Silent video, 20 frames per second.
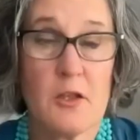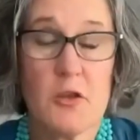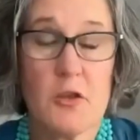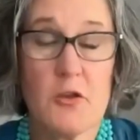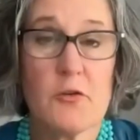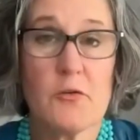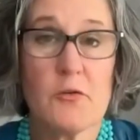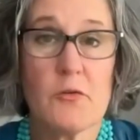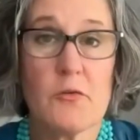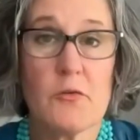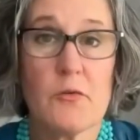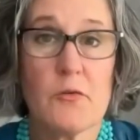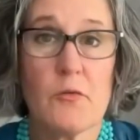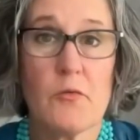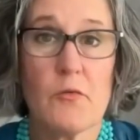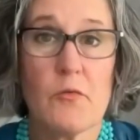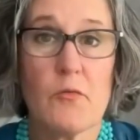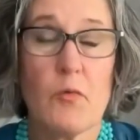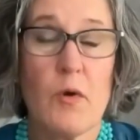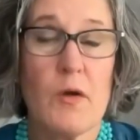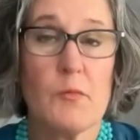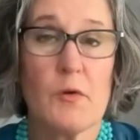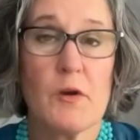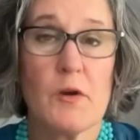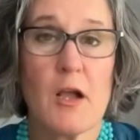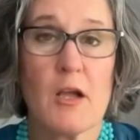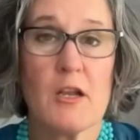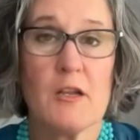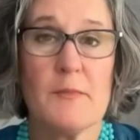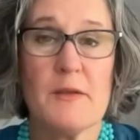you mm-hmm. when we're
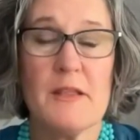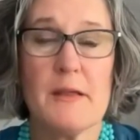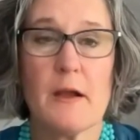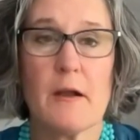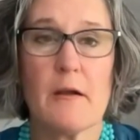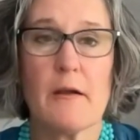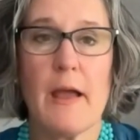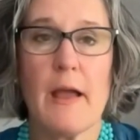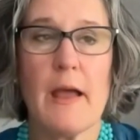not going to be there?